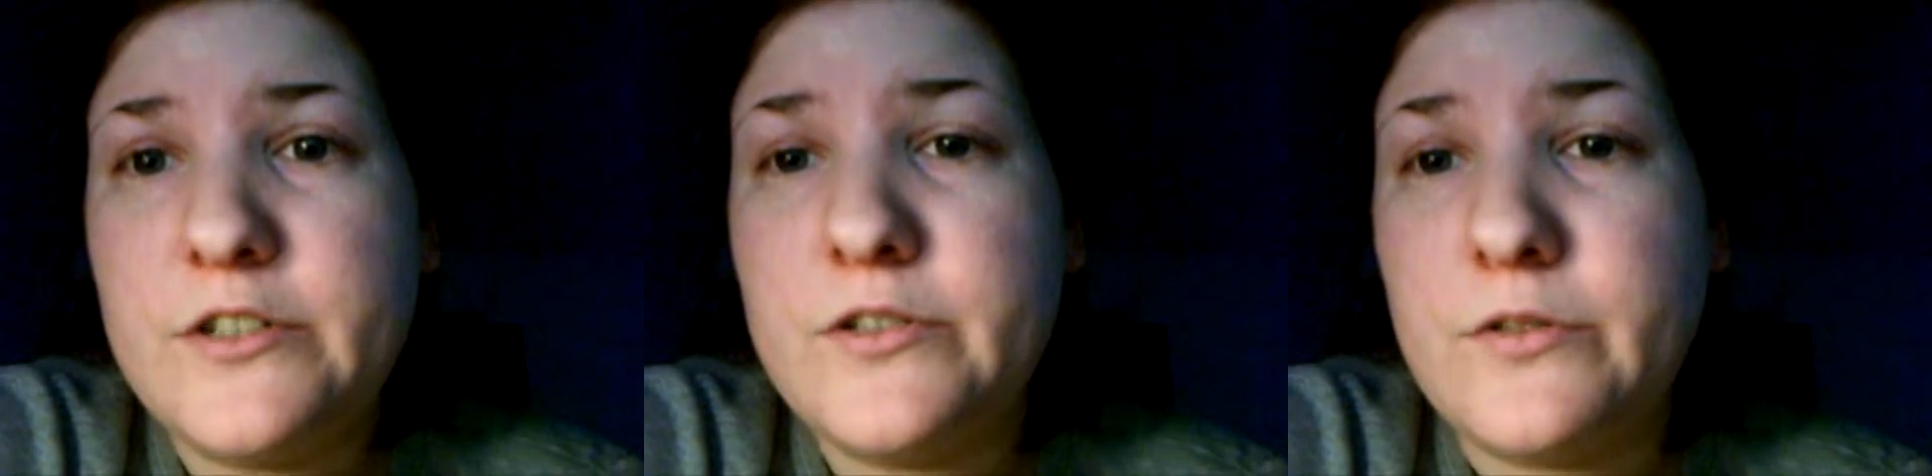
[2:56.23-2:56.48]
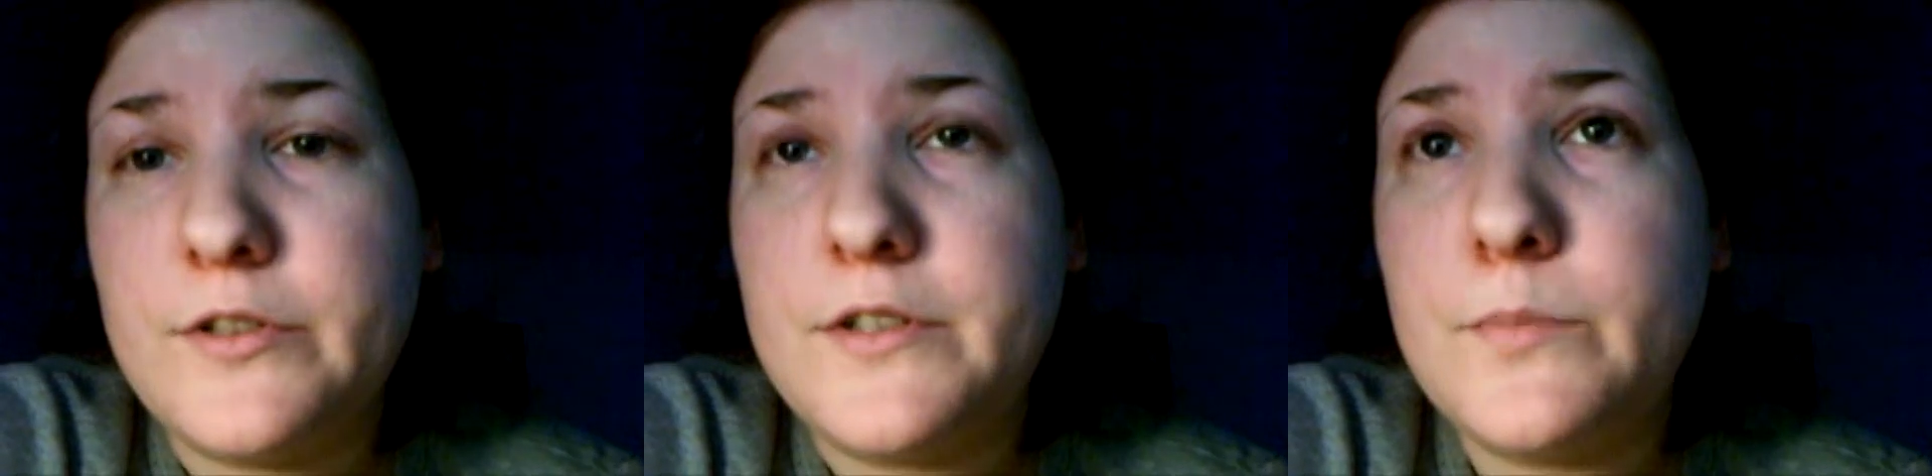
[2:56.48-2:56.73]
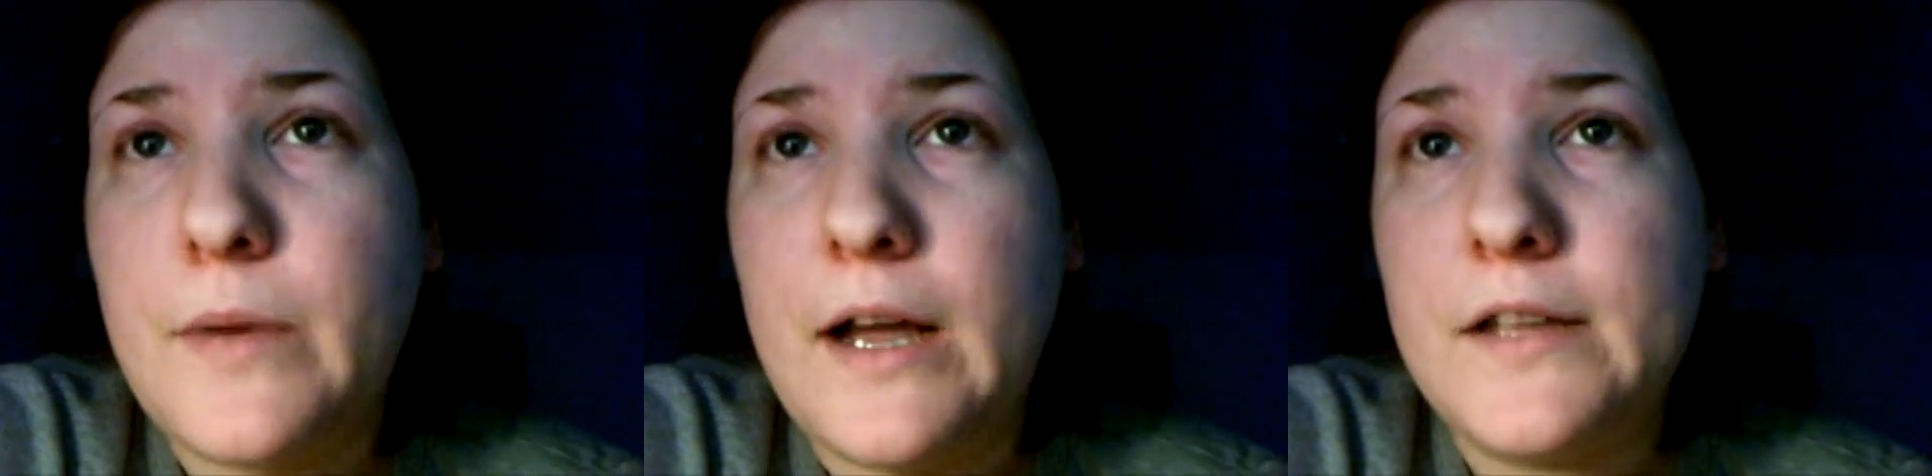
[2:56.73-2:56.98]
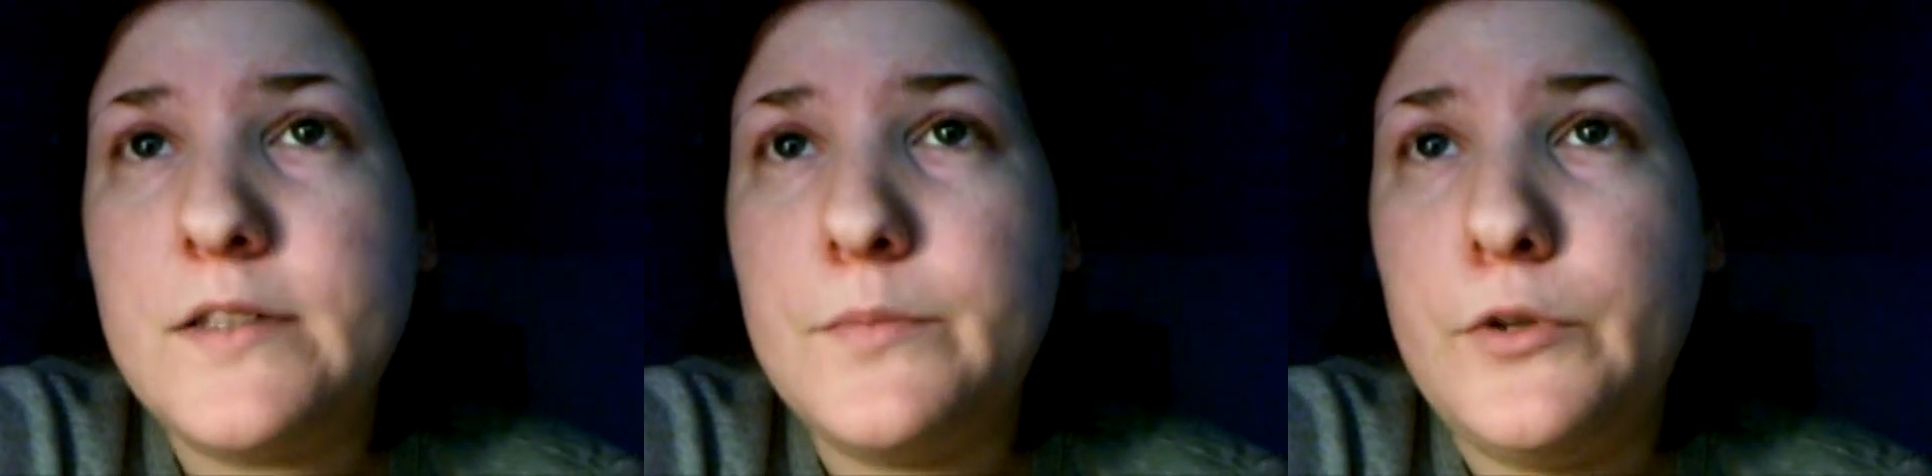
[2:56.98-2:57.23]
short as
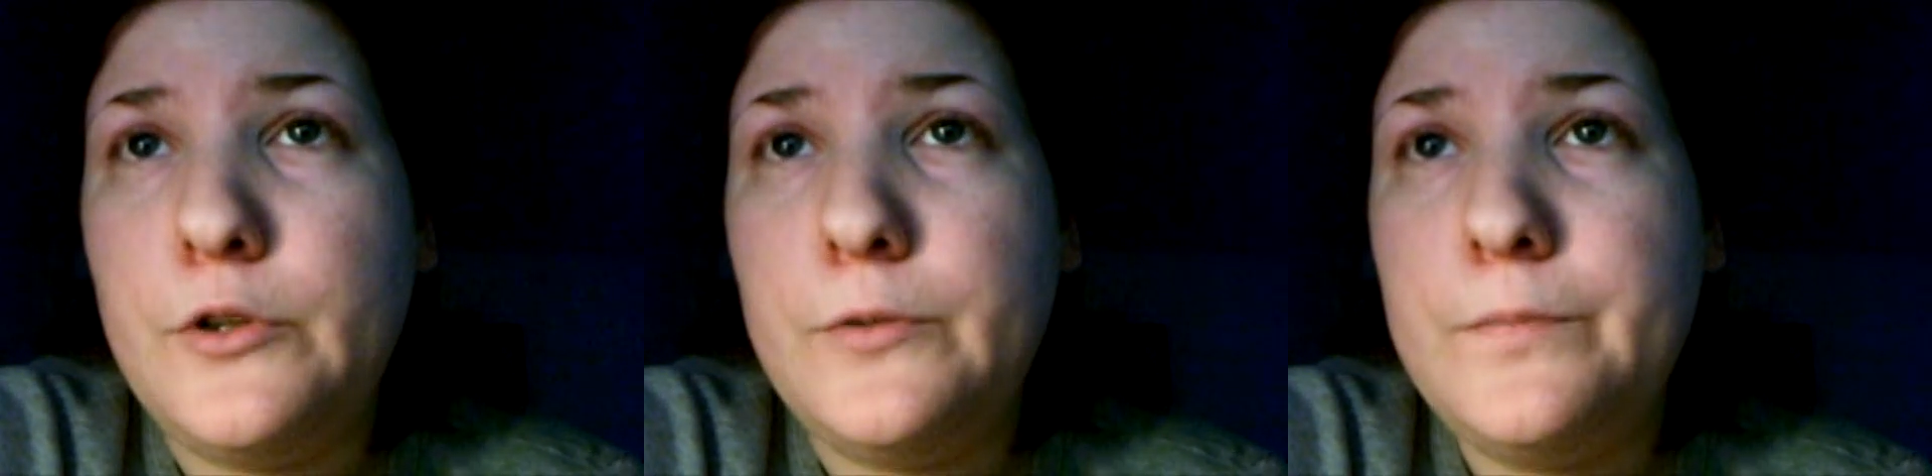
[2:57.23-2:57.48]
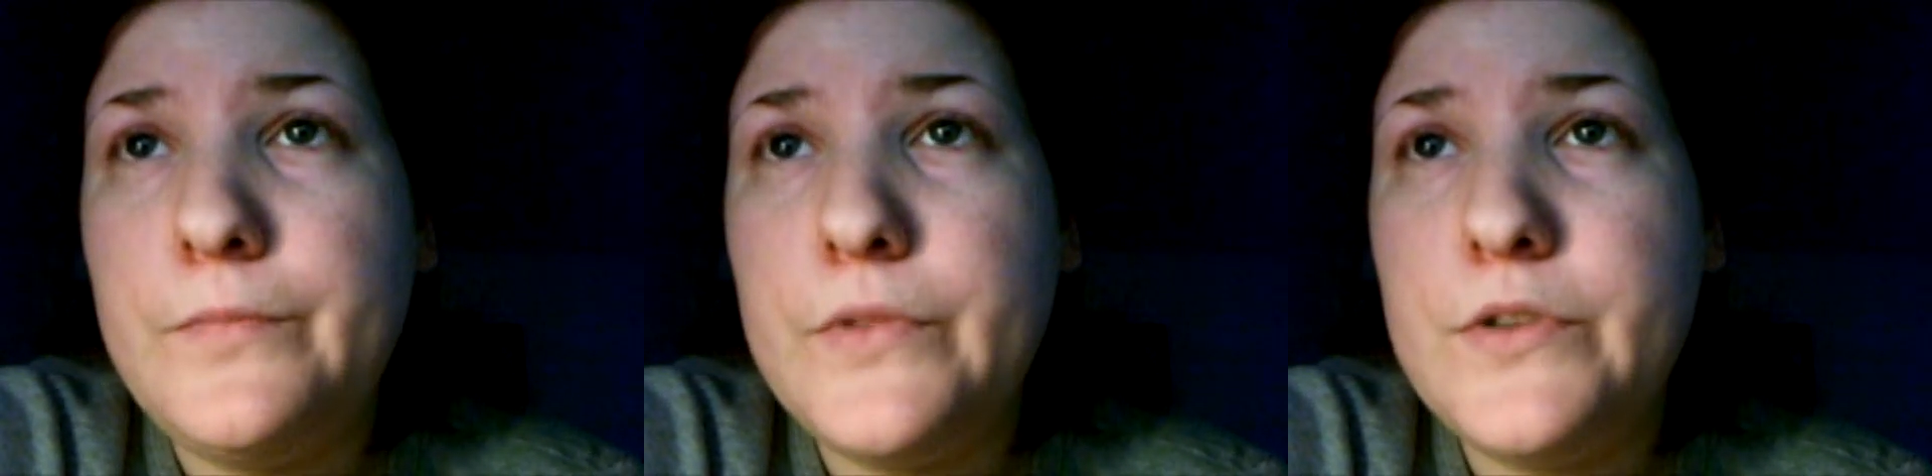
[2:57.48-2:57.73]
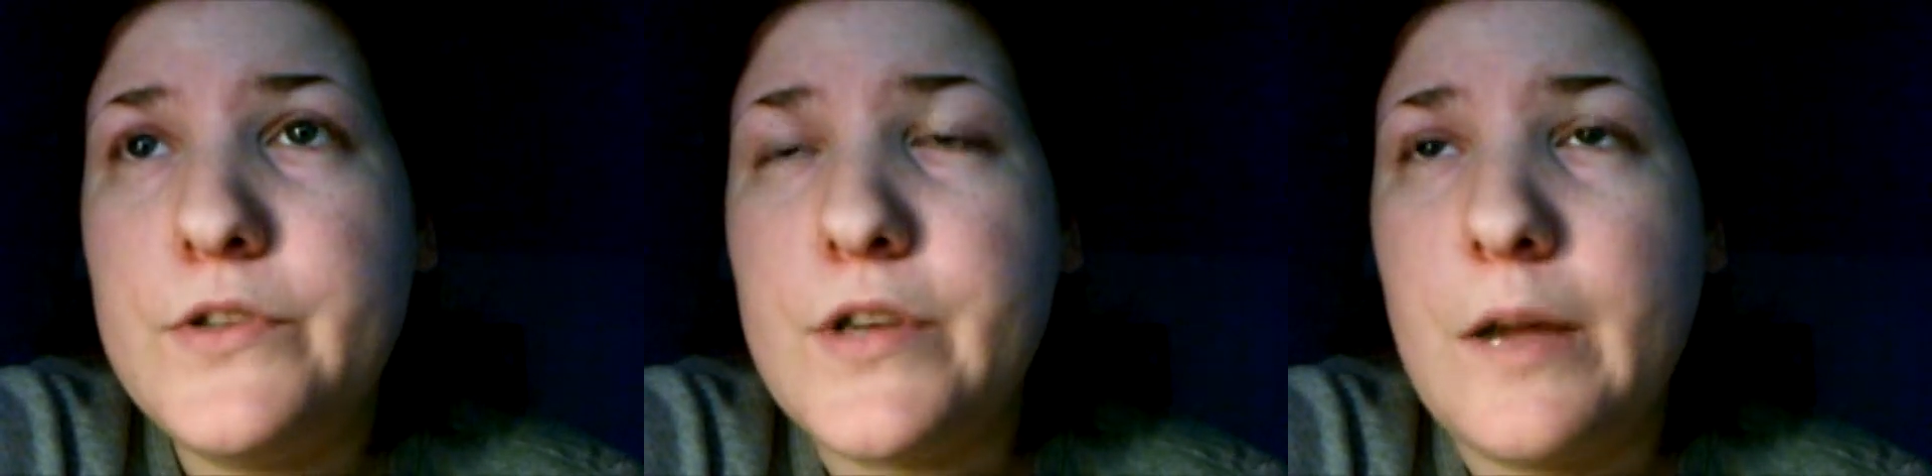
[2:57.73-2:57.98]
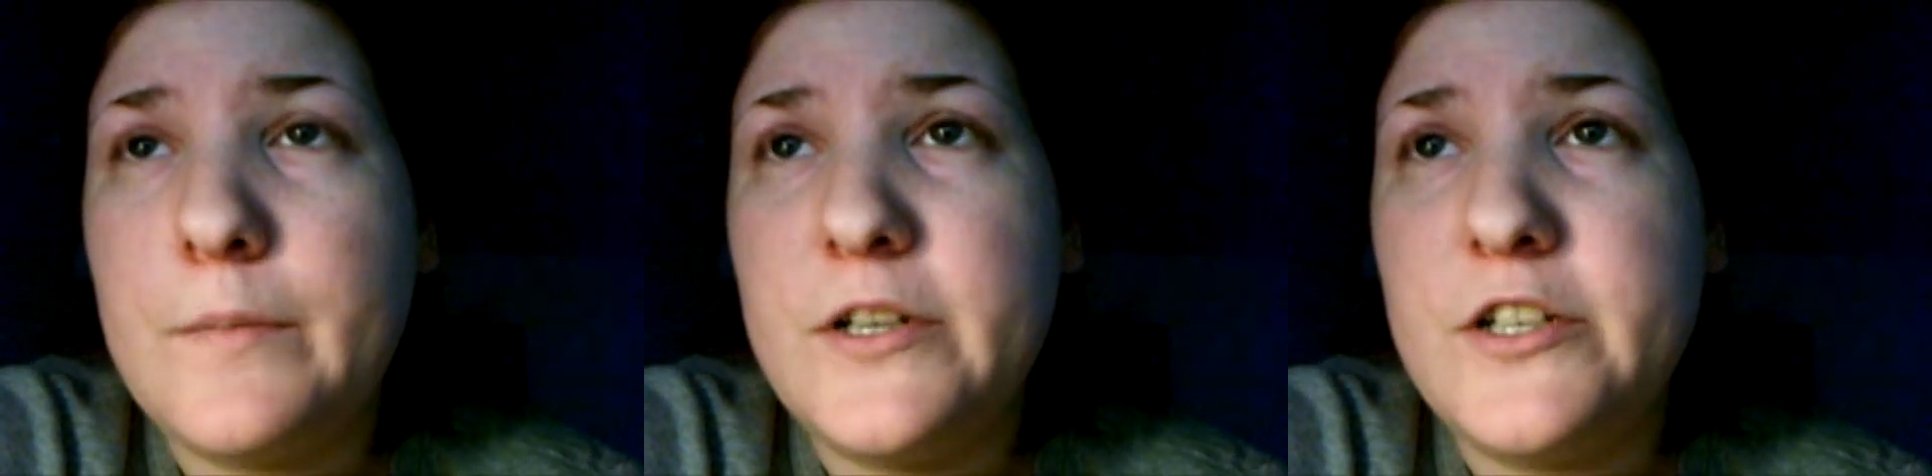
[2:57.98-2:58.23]
possible. So
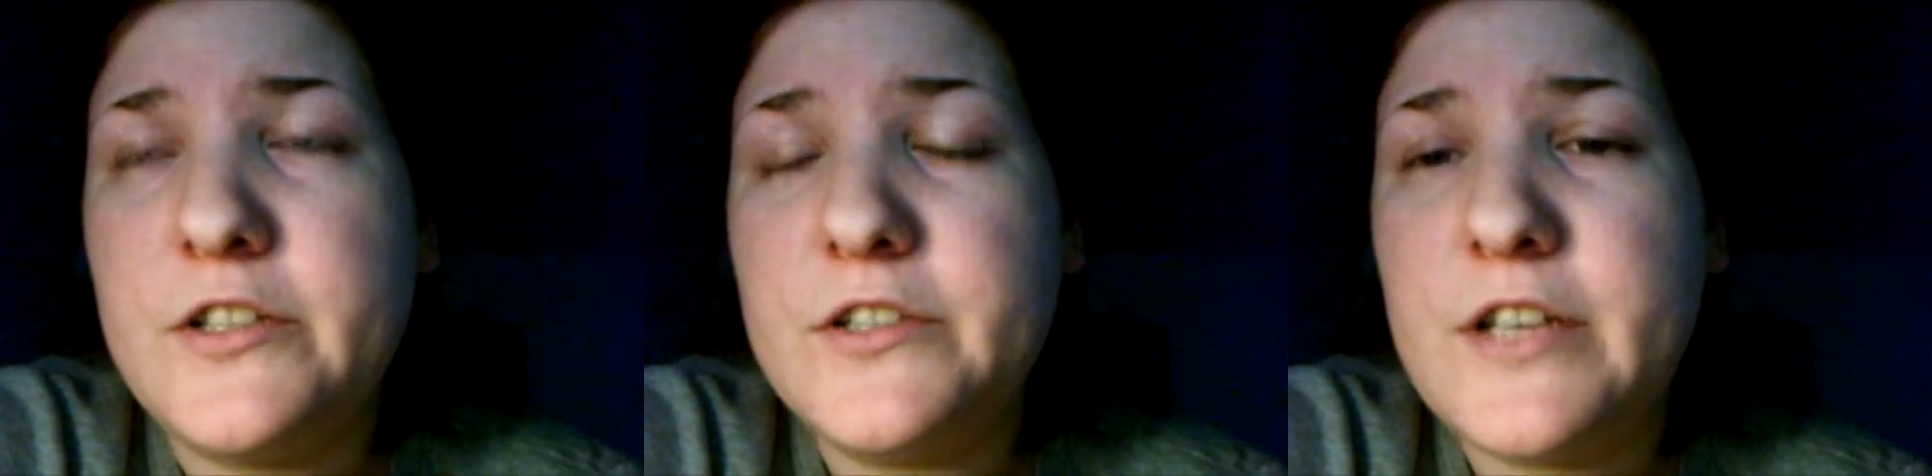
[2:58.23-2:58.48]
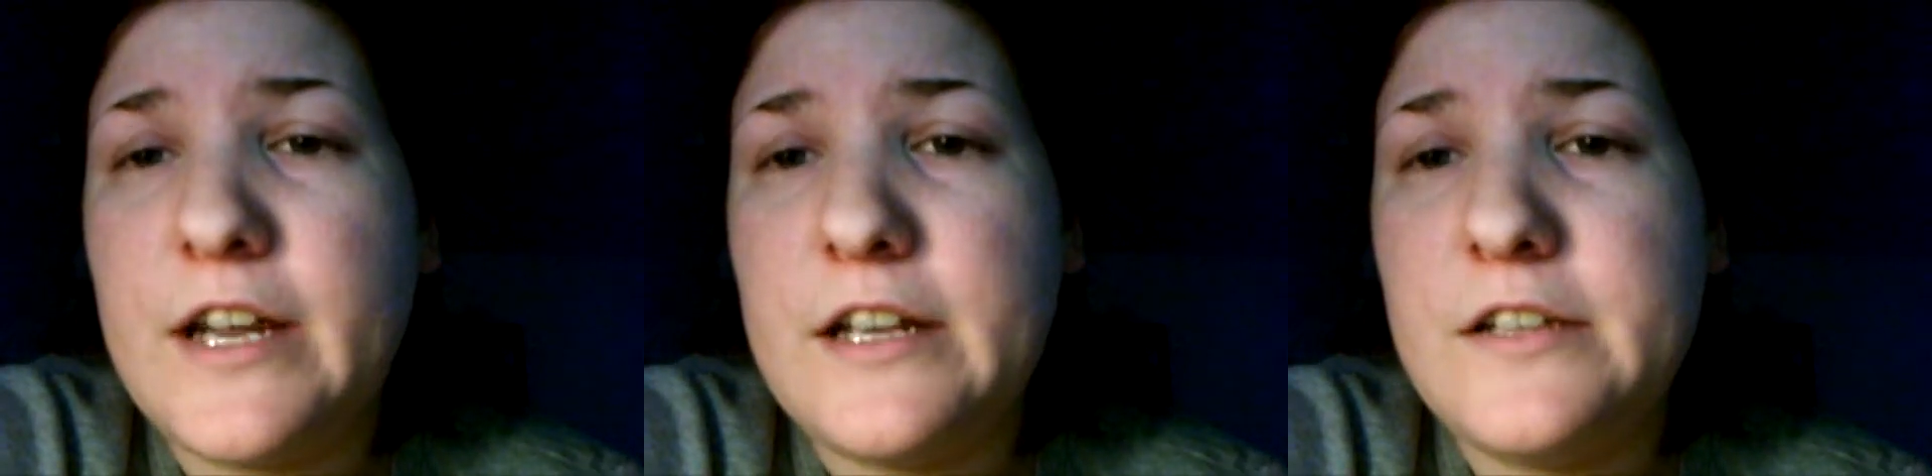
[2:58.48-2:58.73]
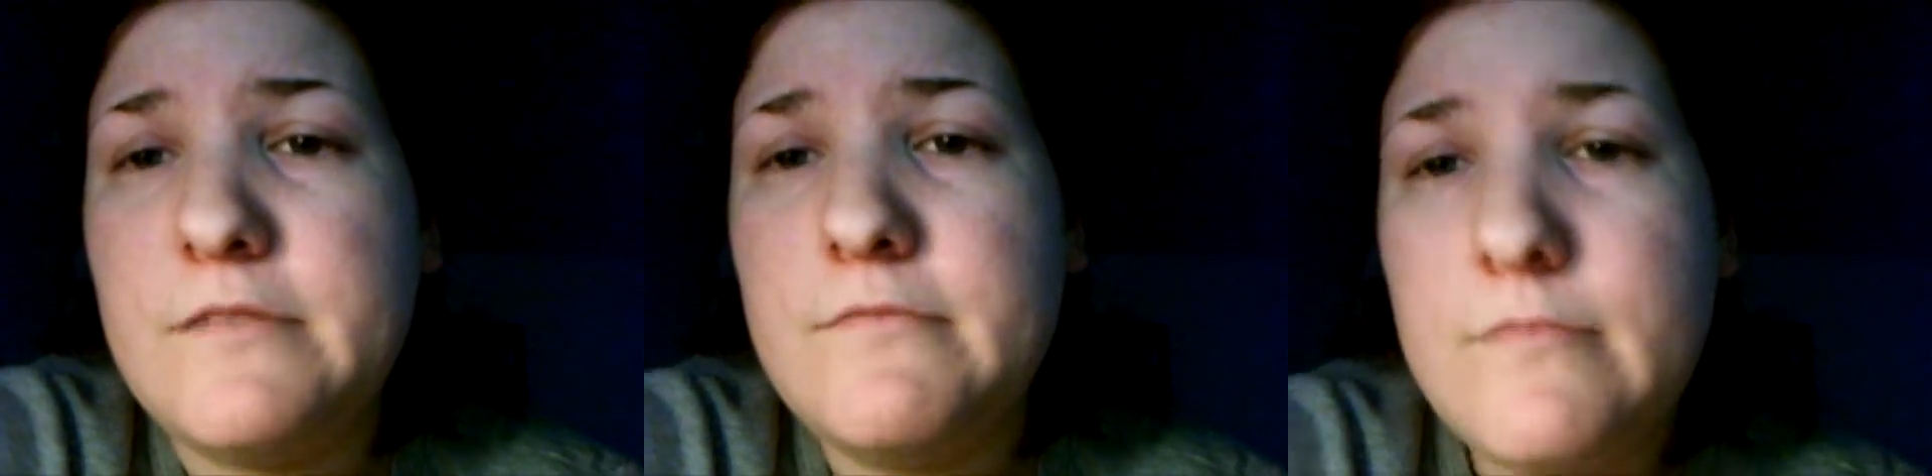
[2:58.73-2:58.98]
I'm going to just kind of